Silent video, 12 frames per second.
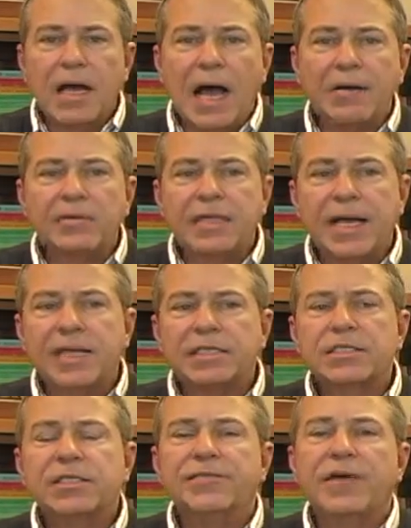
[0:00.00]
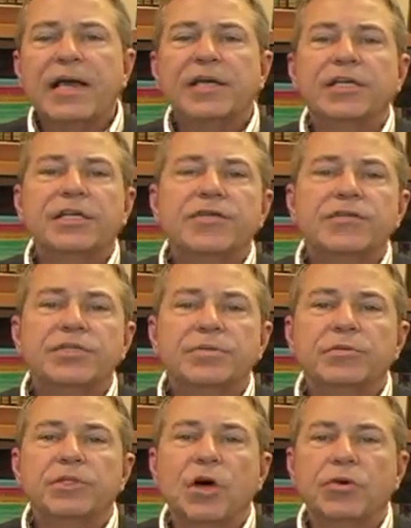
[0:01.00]
I was asked if I could give you
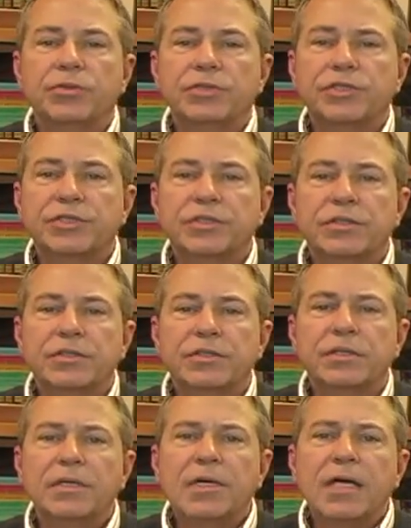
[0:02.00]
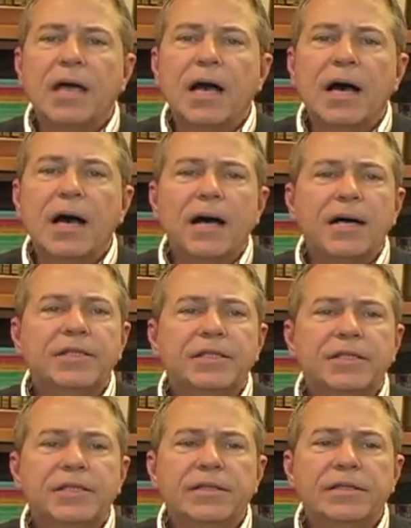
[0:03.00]
some don'ts. I
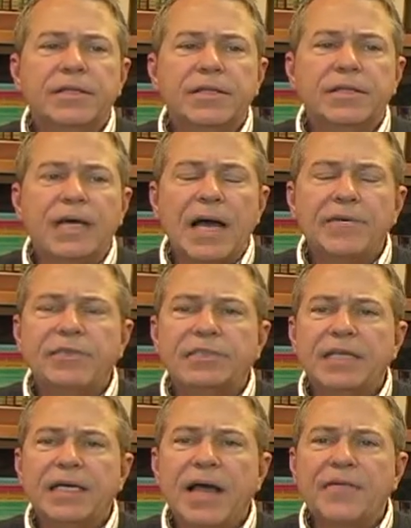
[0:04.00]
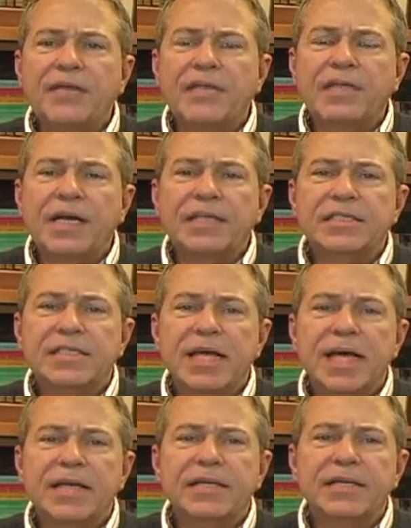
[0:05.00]
would say everything that I
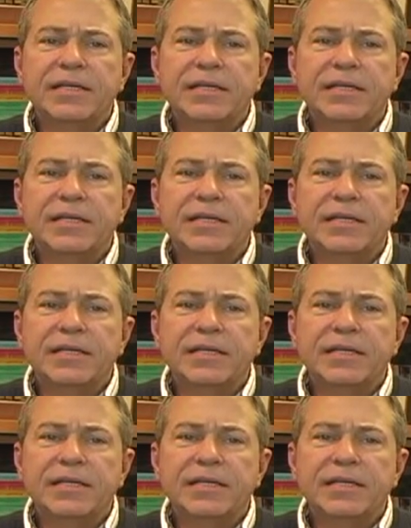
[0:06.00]
said